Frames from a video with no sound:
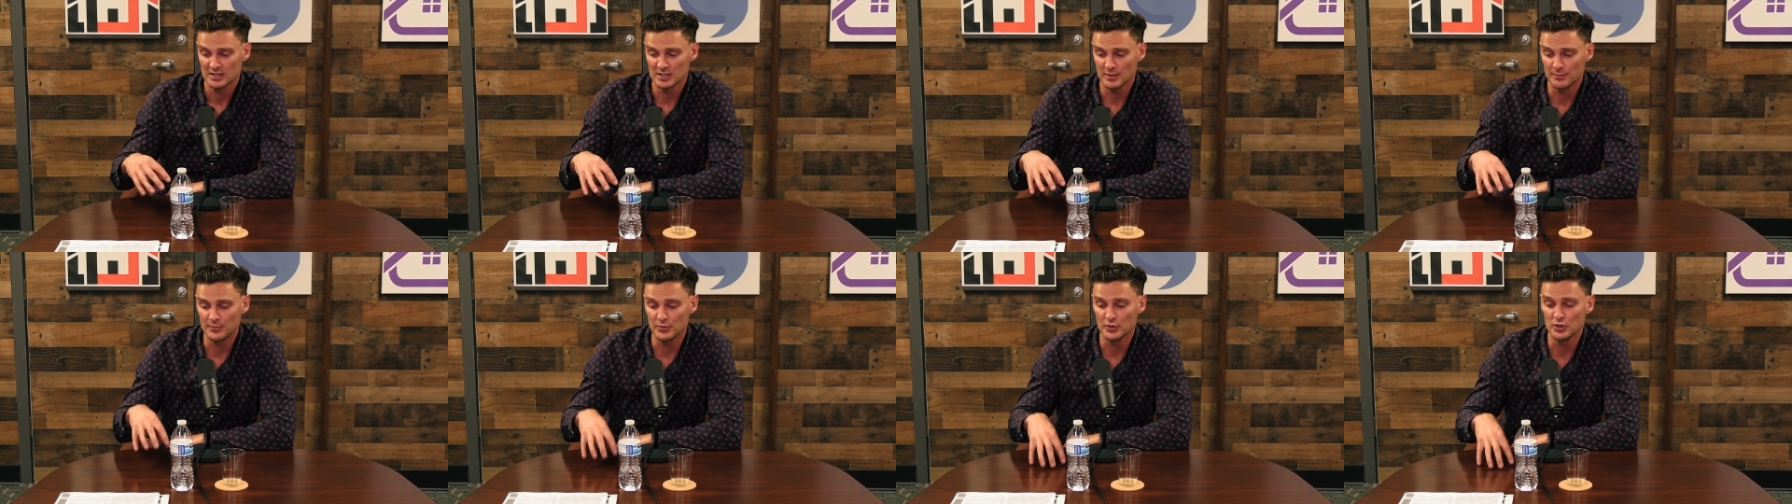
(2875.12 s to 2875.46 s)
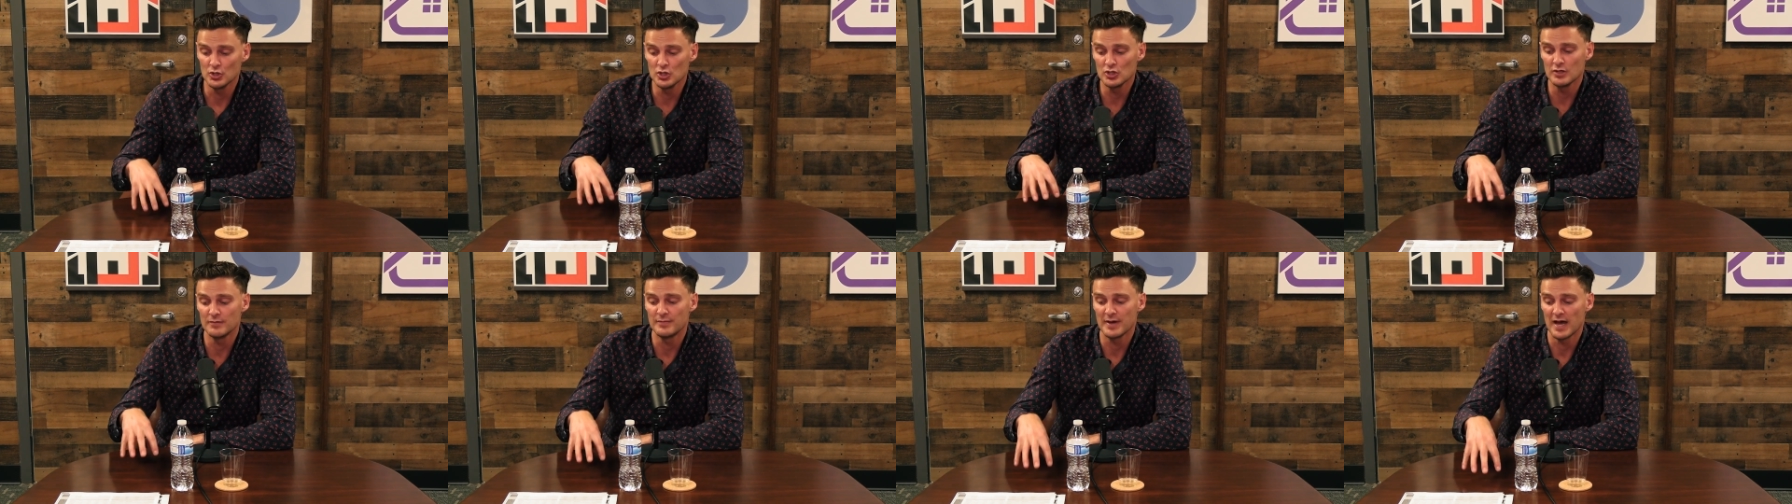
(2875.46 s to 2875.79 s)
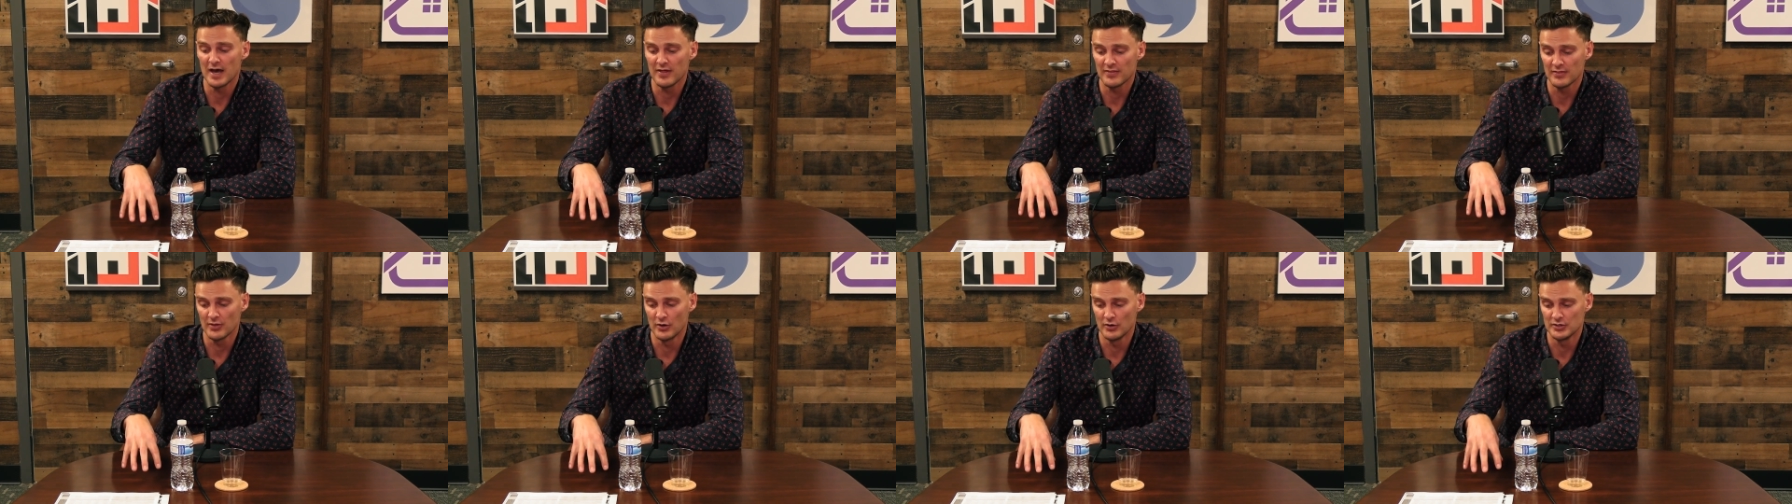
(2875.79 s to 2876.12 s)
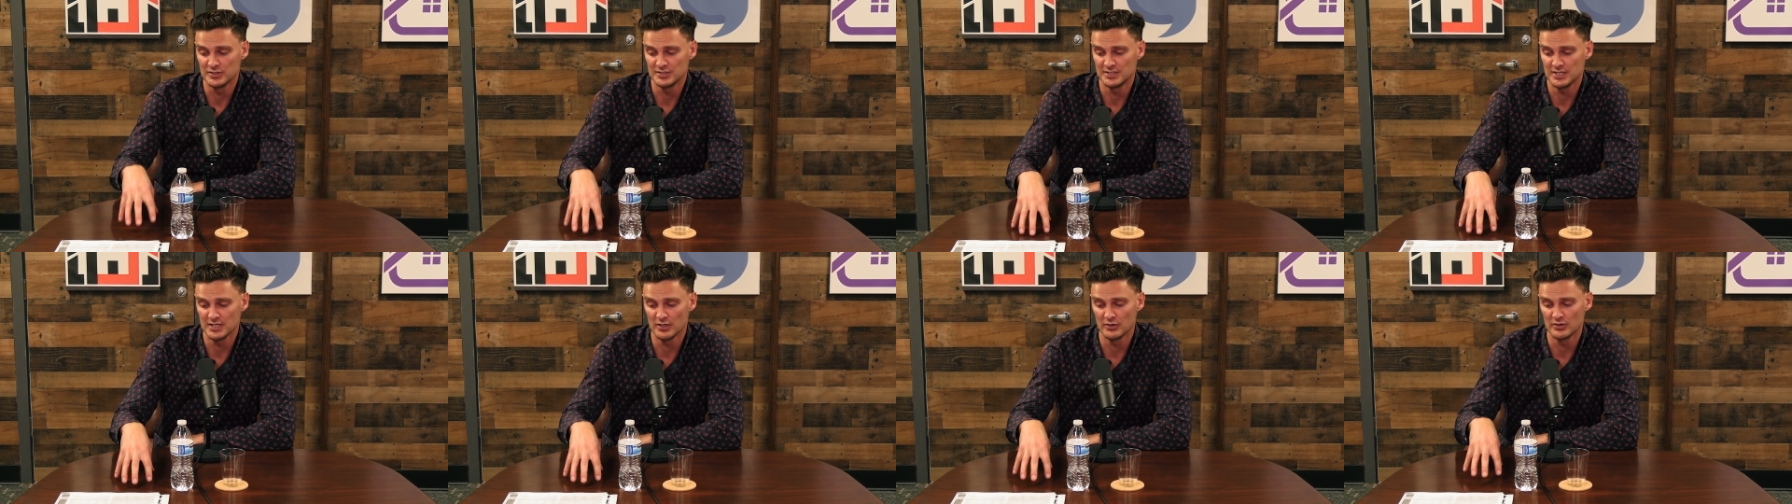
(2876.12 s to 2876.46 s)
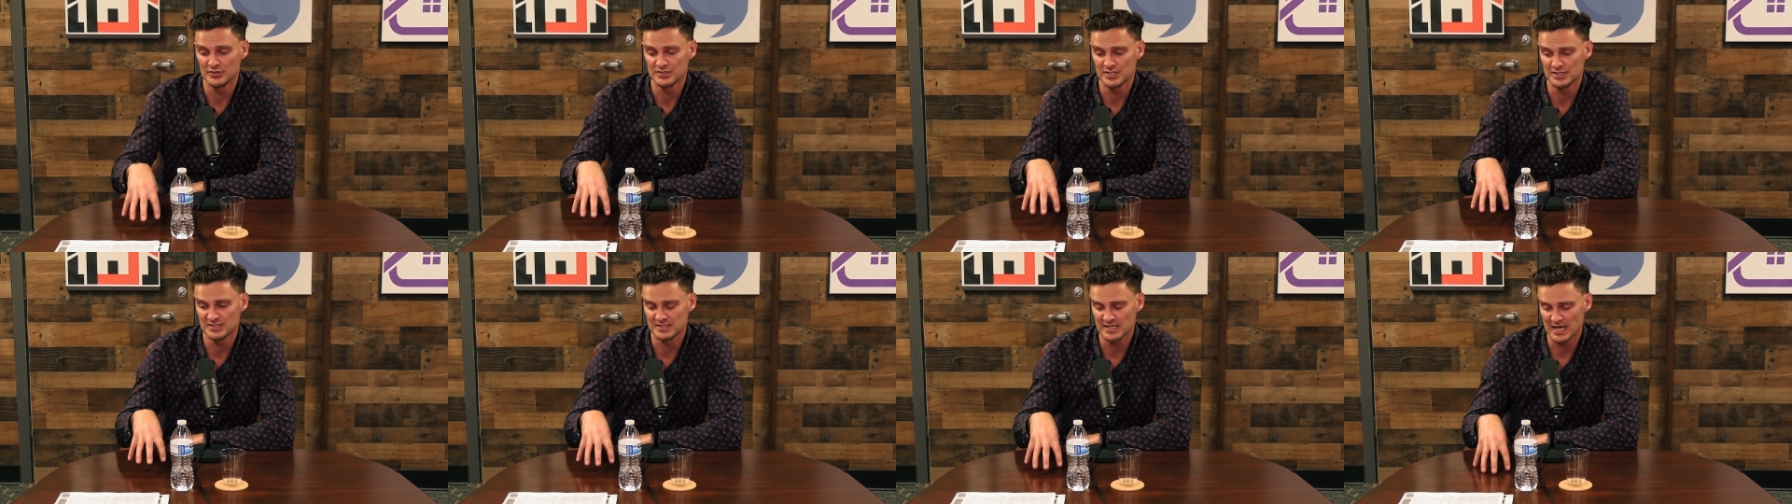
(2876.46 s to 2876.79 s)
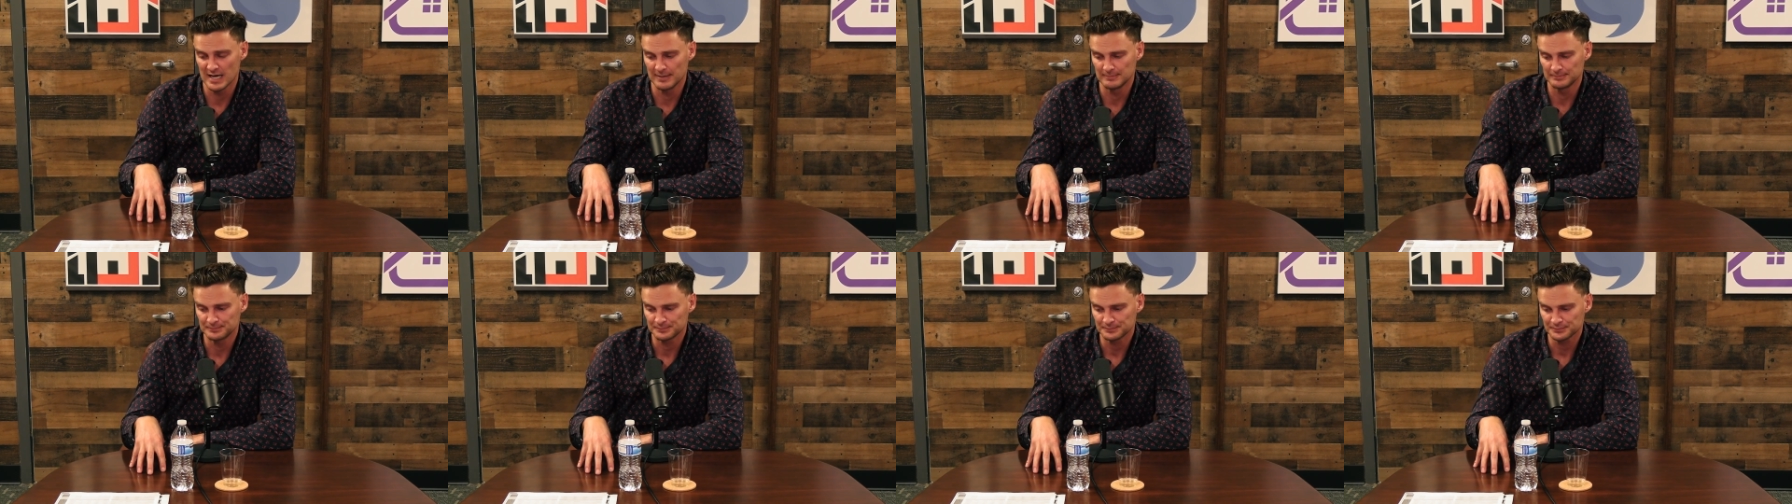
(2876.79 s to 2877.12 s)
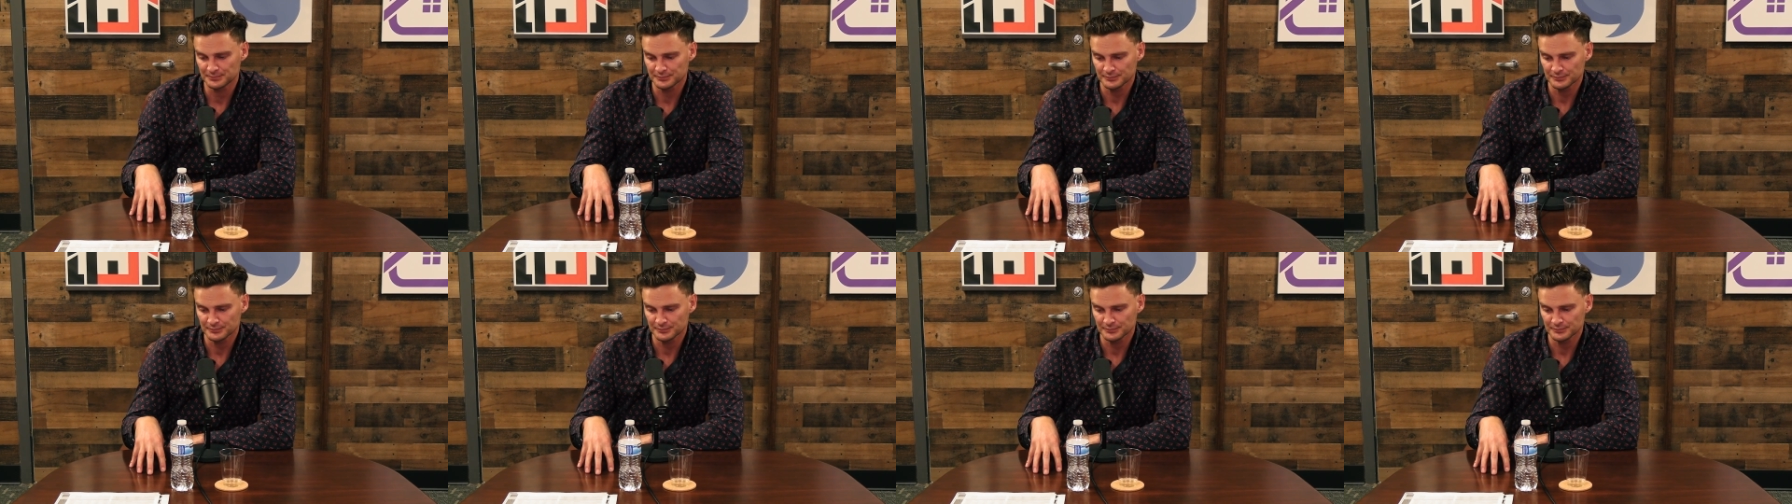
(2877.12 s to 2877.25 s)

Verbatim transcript: The beauty about those deals is that